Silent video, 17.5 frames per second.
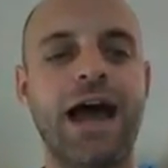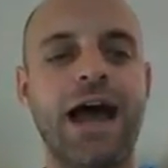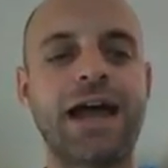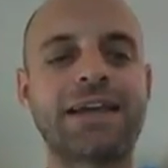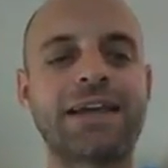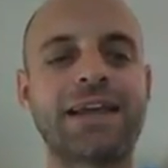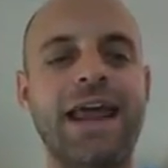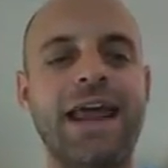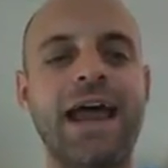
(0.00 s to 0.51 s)
I
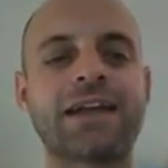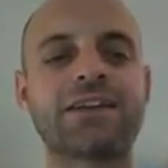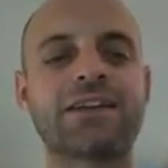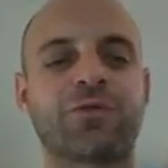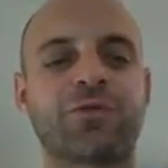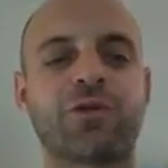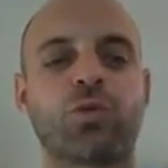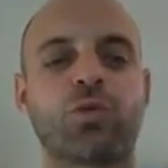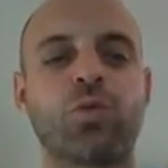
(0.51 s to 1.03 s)
can add
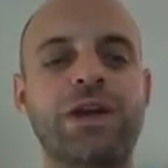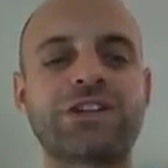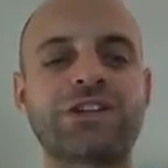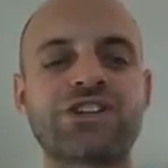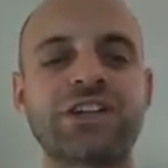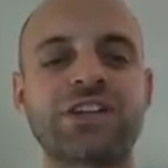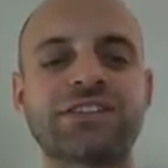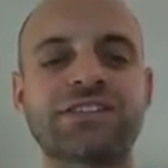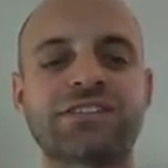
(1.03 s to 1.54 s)
different
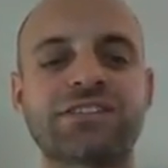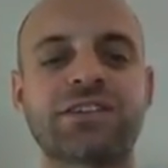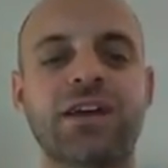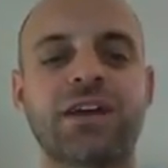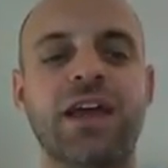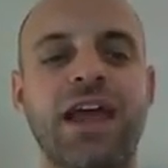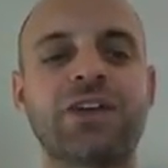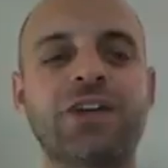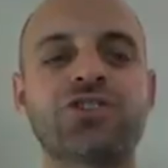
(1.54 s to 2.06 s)
widgets,
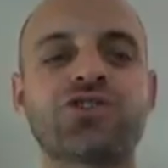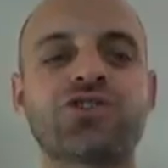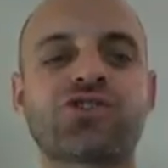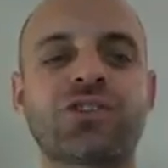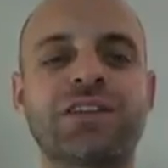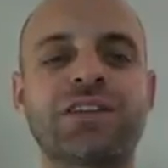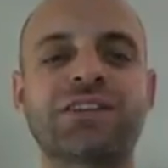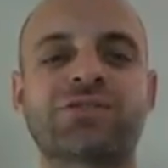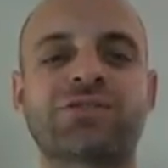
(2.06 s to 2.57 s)
and
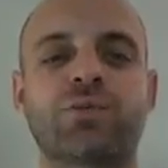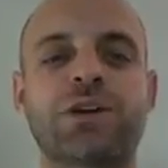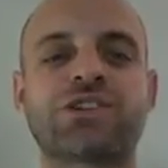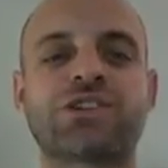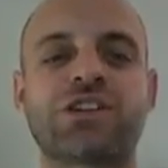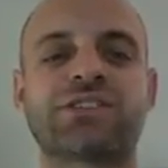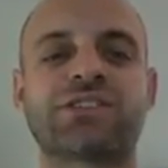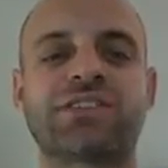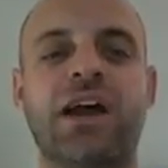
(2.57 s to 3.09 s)
usually these
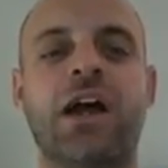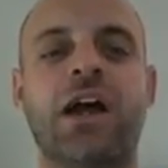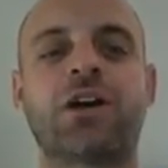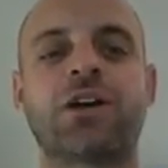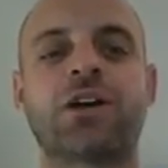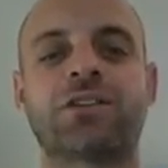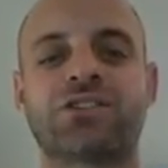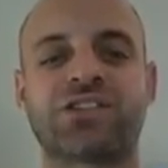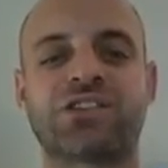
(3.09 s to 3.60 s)
widgets
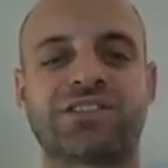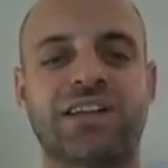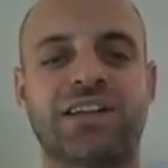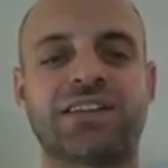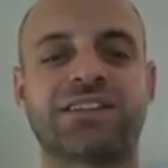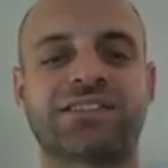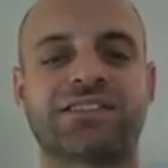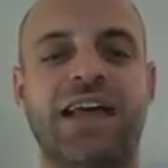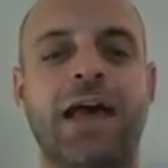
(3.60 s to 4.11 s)
are just
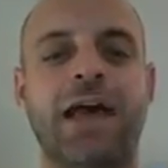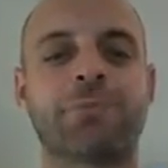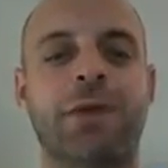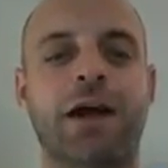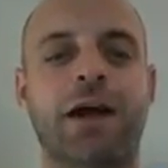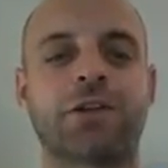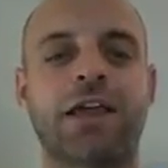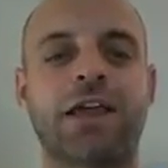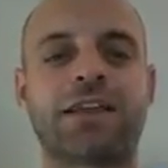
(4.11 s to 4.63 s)
in the
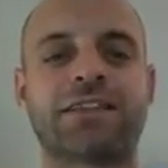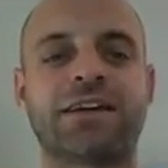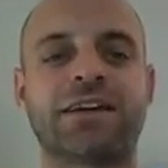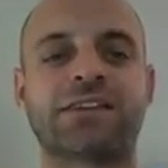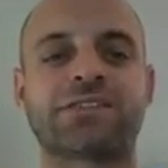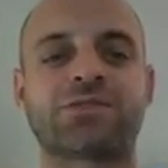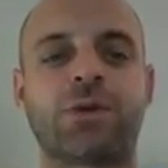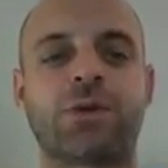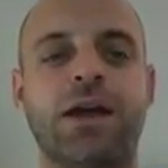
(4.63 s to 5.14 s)
sidebar like
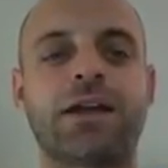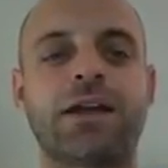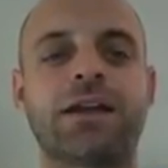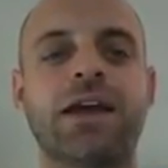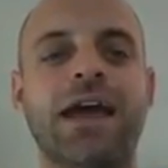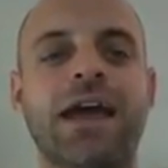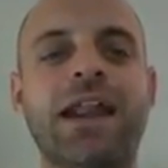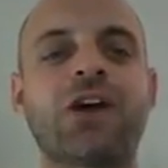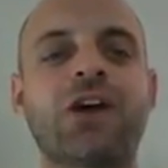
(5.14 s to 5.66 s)
this, right?
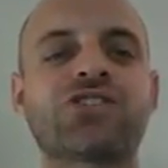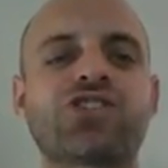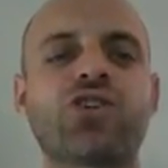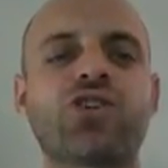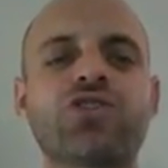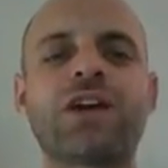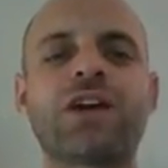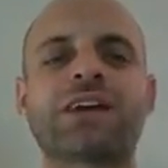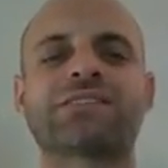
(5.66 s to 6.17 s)
And I'll show
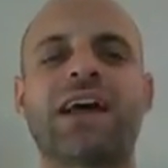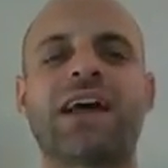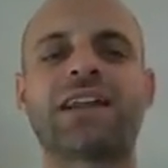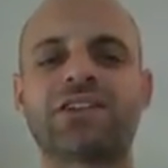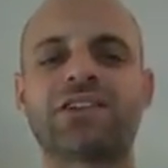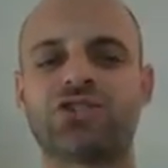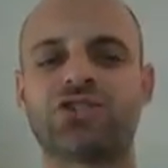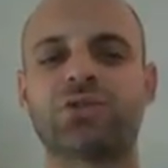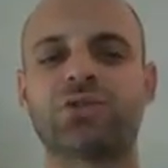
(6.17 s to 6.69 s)
you guys how
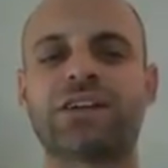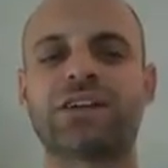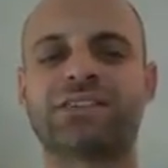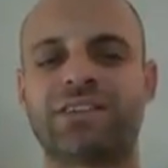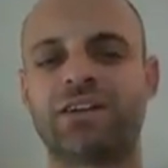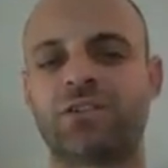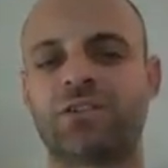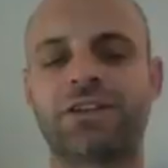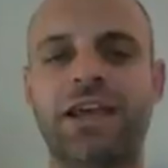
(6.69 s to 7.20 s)
to do
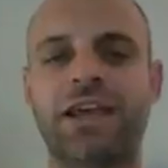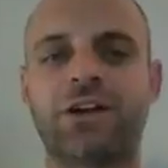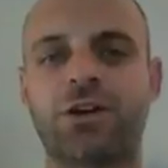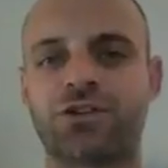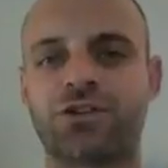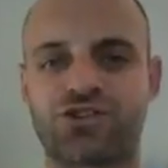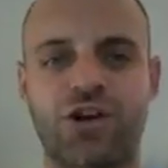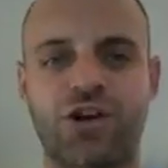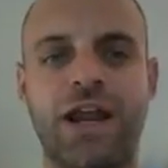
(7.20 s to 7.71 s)
this in a
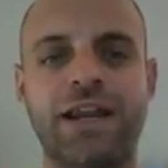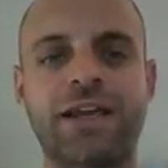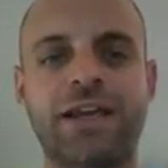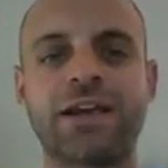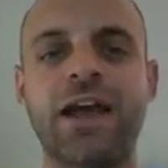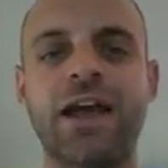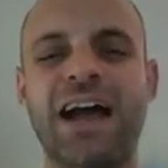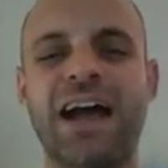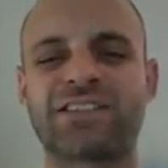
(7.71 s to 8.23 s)
later
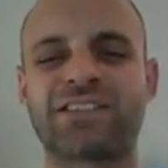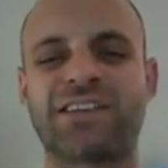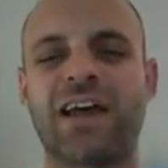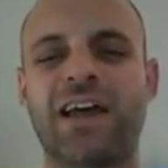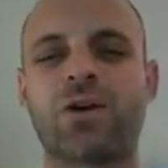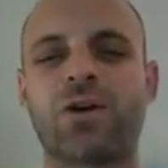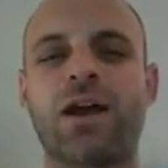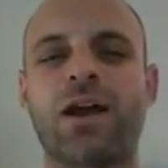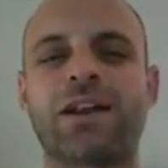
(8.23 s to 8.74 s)
training. I just
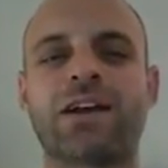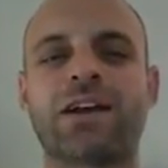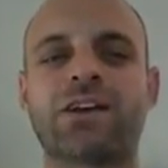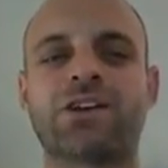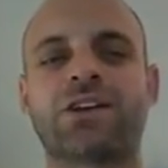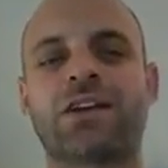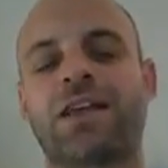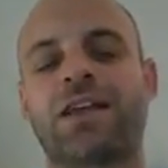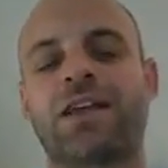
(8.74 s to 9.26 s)
kind of wanted to
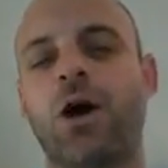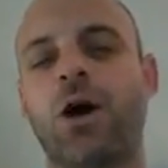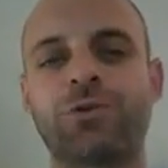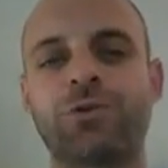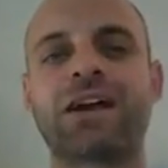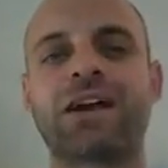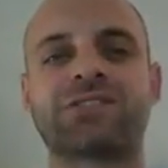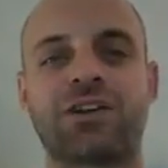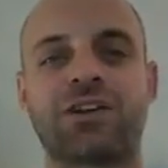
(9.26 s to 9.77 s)
help
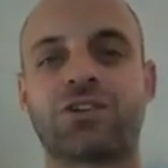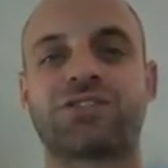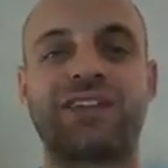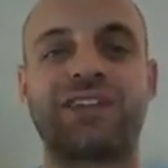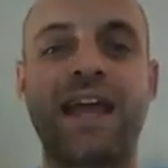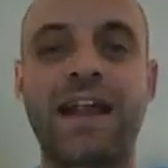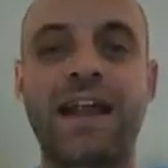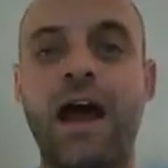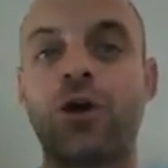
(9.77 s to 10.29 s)
you guys
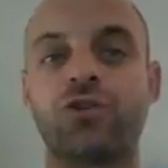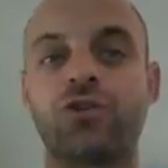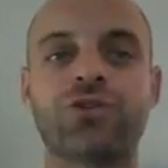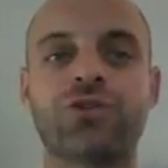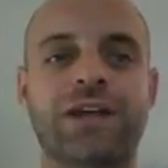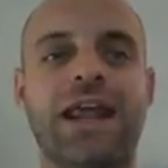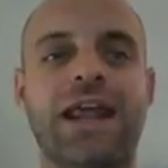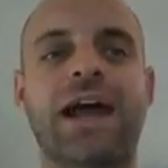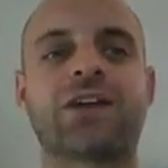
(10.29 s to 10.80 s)
understand how you
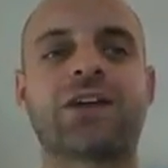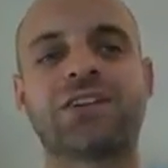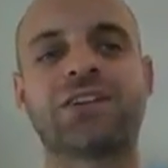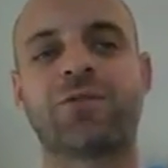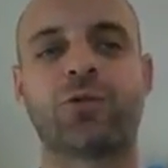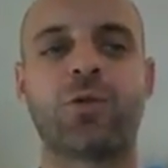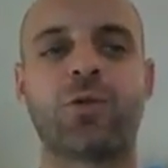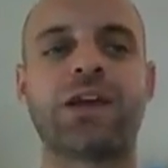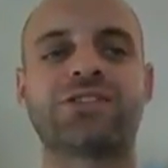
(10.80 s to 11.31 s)
can the
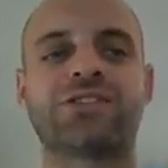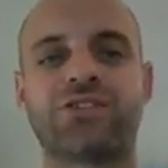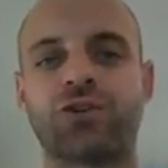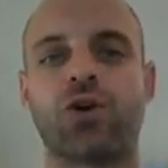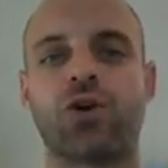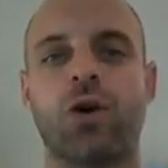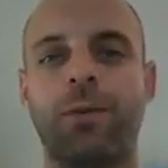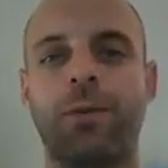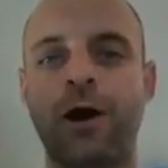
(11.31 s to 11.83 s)
different ways you
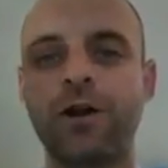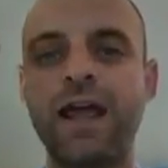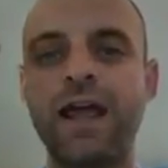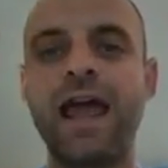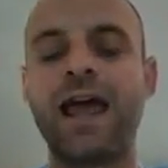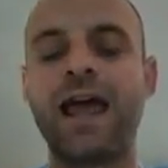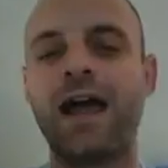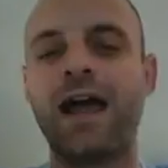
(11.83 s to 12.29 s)
can go about